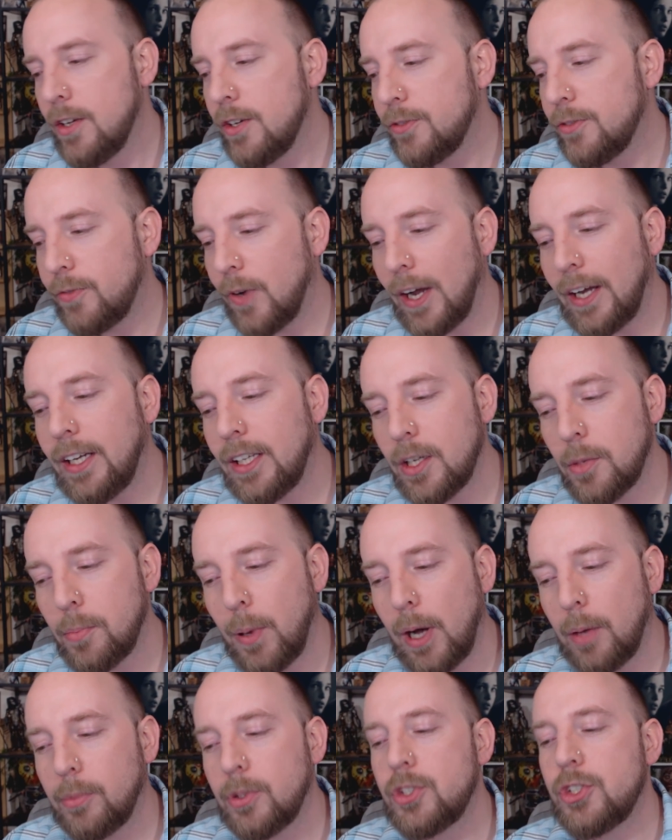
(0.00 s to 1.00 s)
Finding a
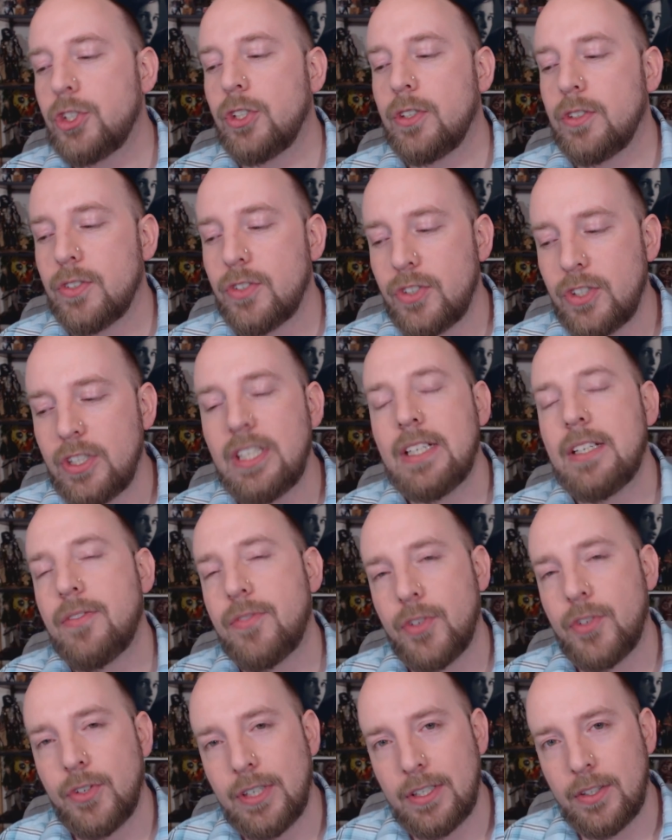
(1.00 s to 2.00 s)
publisher, seeing
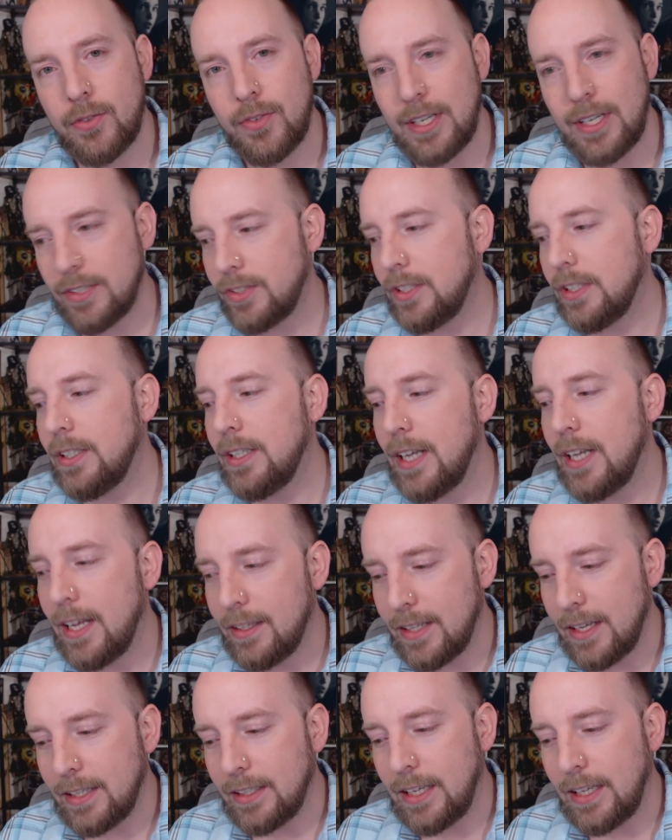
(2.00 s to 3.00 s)
if they're interested,
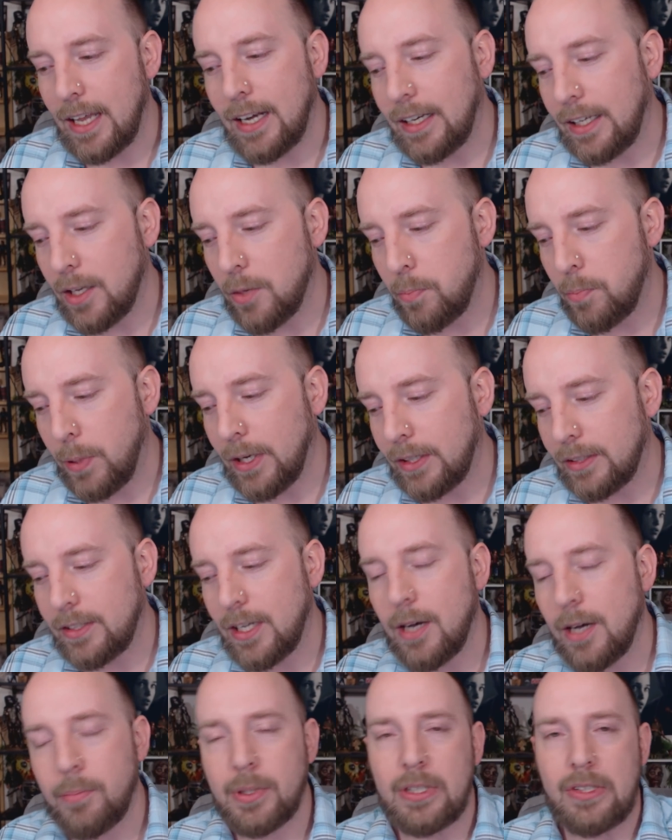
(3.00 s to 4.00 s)
and then getting it picked
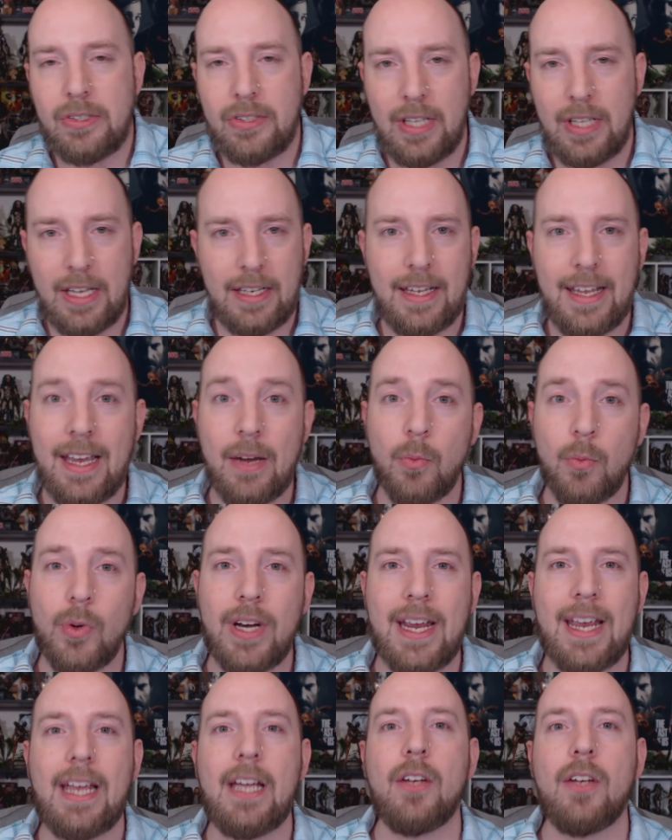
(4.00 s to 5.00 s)
up, because then they
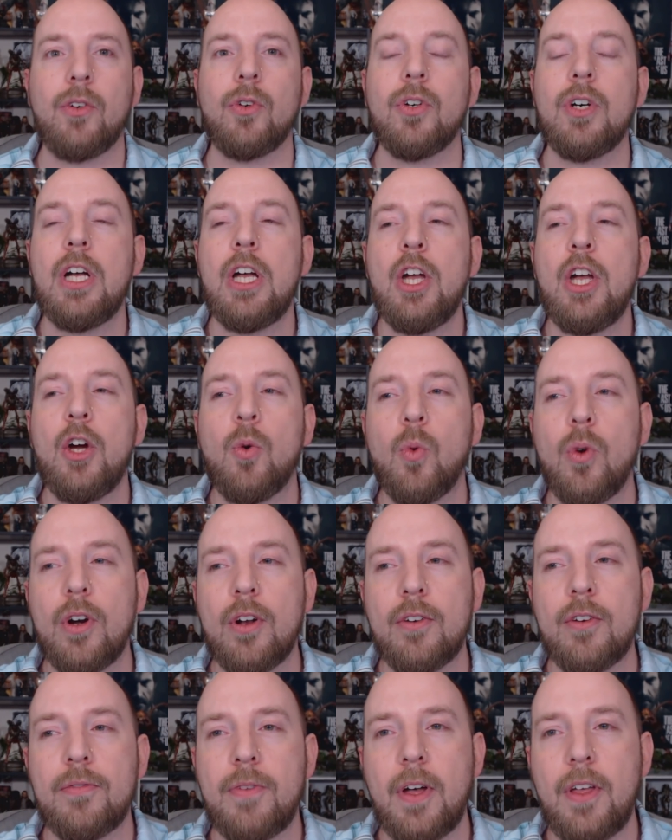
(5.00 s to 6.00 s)
would handle one
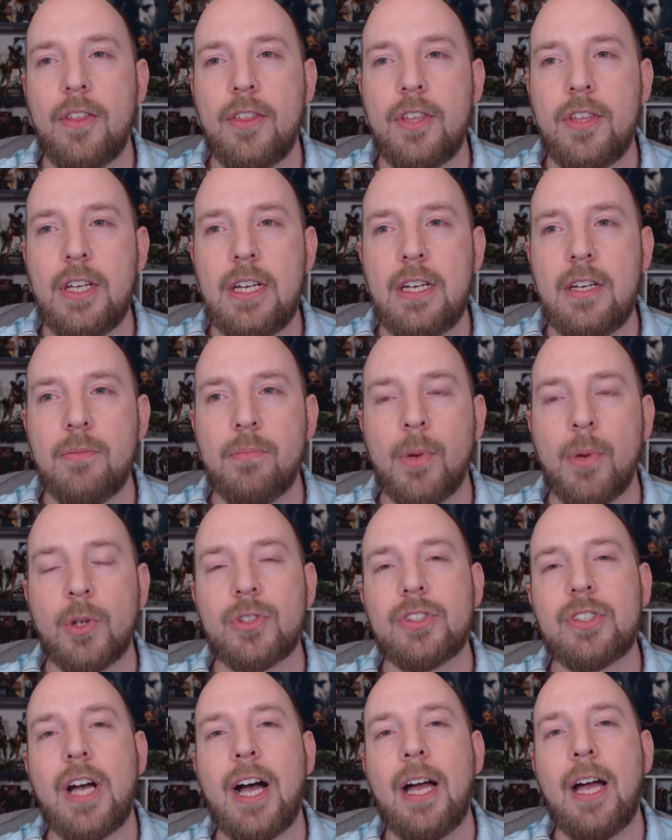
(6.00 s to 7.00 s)
of the
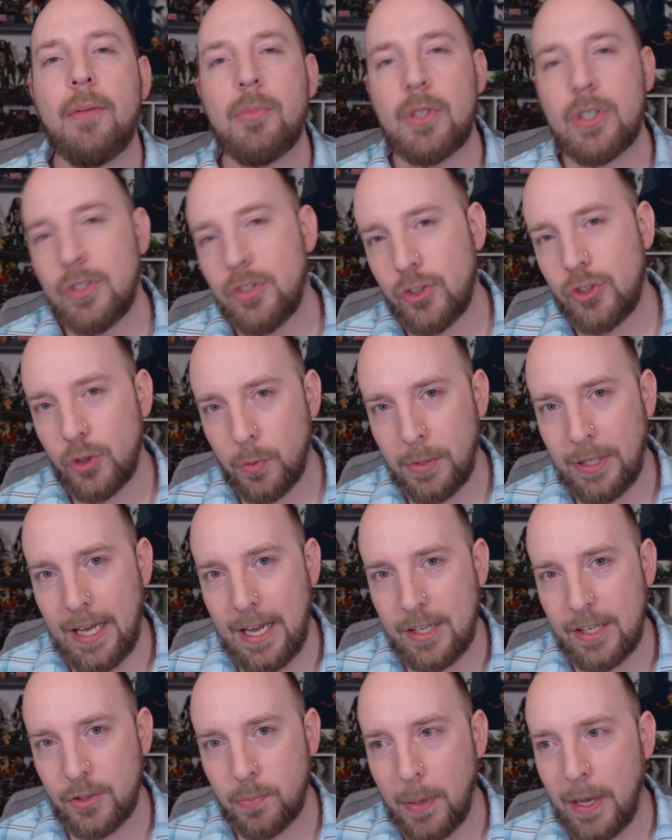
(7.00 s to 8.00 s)
most time-consuming
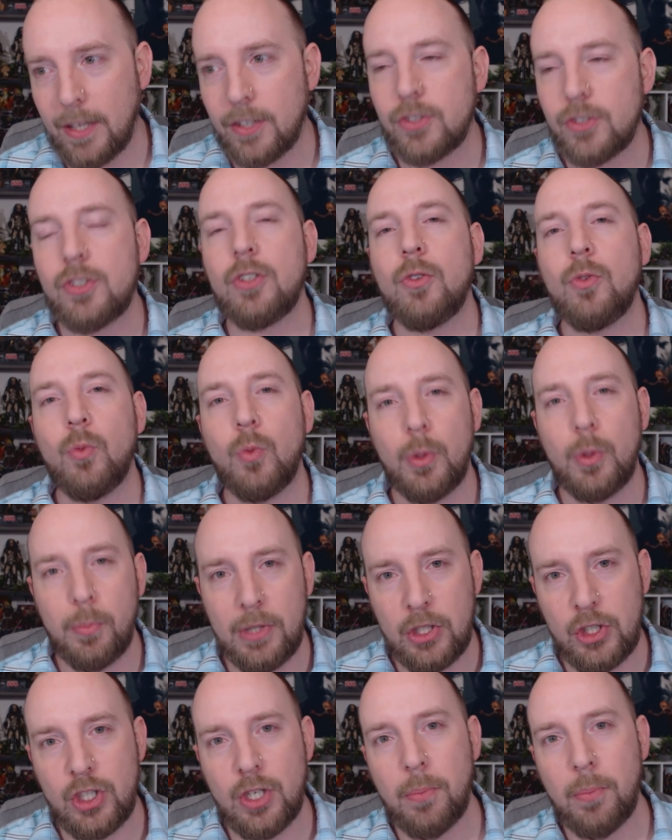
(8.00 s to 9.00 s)
aspects, would
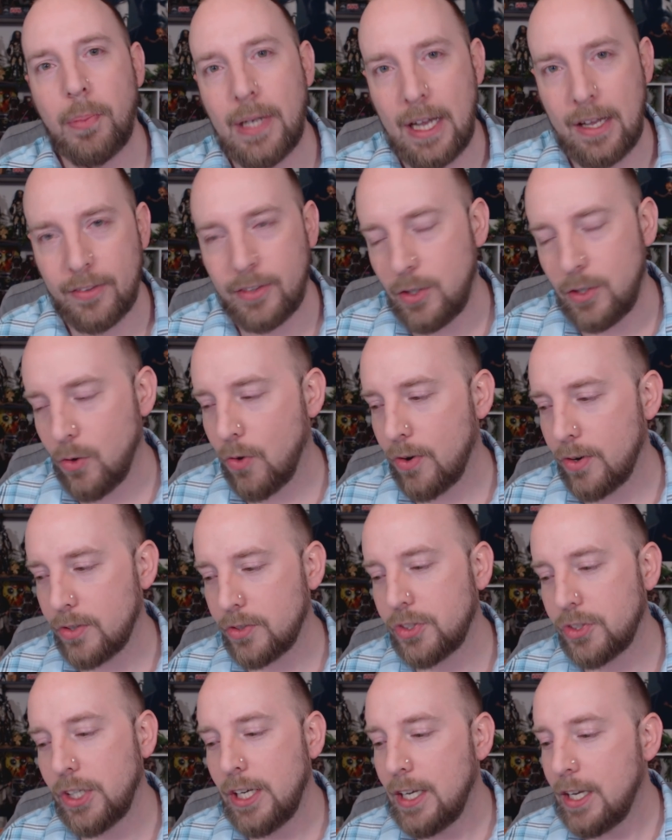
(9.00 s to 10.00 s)
be shipping out the
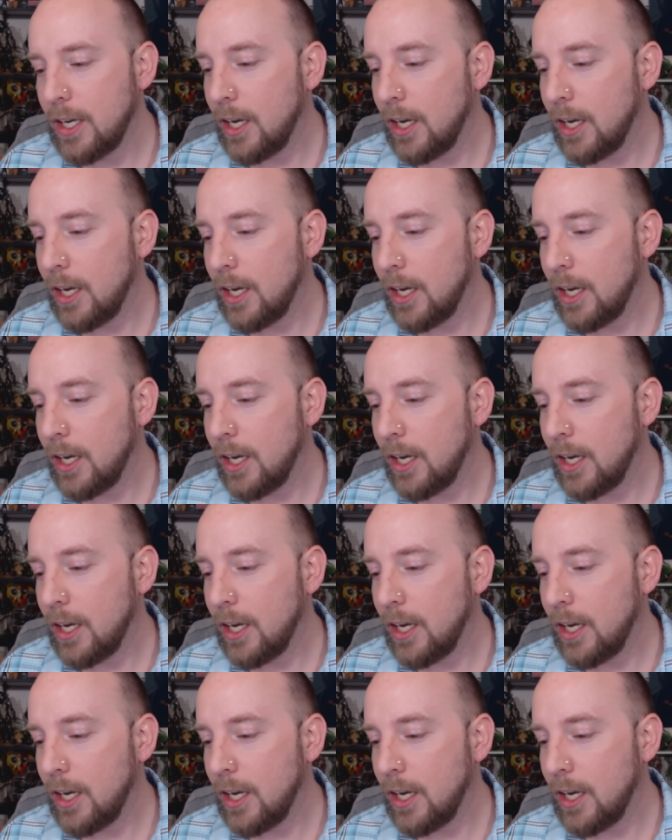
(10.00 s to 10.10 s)
orders.